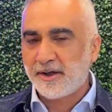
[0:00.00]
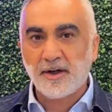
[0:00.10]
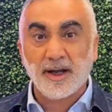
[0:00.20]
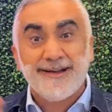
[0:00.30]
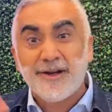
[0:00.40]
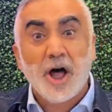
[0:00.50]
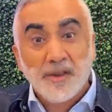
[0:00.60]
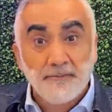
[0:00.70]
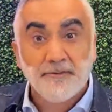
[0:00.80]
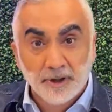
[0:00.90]
in another
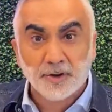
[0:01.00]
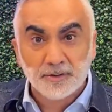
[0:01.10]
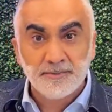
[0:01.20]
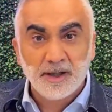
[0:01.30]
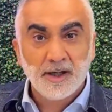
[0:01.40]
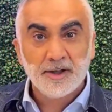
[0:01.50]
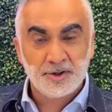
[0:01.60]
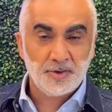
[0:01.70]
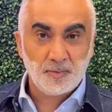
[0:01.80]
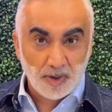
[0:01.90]
room.
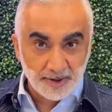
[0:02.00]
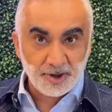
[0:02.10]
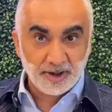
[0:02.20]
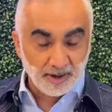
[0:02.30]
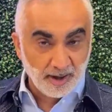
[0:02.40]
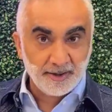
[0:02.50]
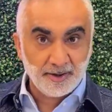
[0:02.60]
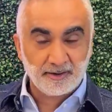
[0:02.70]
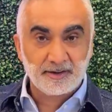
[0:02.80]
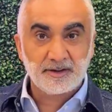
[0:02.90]
She's watching on
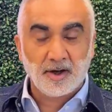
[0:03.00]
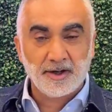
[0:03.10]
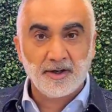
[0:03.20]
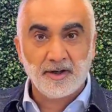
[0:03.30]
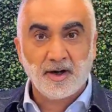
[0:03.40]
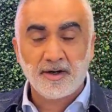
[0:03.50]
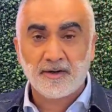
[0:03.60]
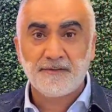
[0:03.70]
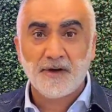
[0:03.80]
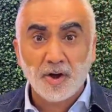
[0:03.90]
her
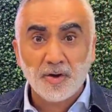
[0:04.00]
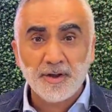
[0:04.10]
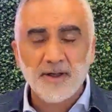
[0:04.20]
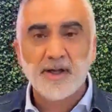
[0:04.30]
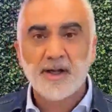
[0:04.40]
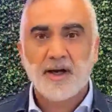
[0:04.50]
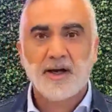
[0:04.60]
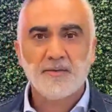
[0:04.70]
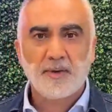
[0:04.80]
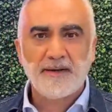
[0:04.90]
phone,
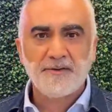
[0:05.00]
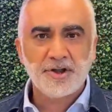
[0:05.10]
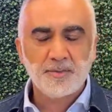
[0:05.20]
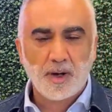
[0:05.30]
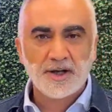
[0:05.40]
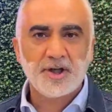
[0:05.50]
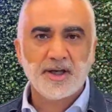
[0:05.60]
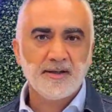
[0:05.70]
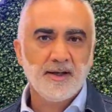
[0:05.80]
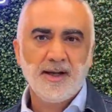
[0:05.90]
whatever she's
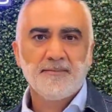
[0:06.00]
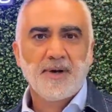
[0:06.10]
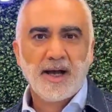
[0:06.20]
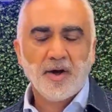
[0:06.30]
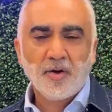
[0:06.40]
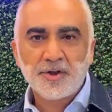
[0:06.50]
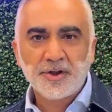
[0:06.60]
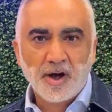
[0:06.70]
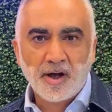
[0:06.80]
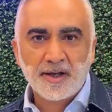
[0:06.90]
watching. My older
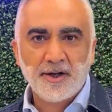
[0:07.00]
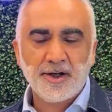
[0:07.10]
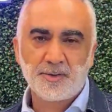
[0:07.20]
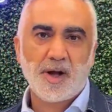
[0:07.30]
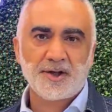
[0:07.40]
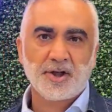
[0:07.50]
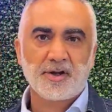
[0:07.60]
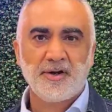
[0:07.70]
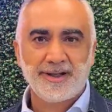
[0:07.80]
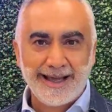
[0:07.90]
daughter is watching on
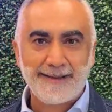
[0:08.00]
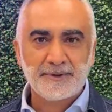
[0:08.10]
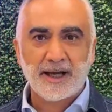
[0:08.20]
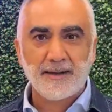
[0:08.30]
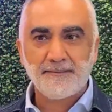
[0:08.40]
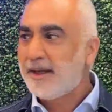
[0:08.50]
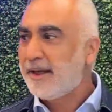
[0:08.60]
her laptop,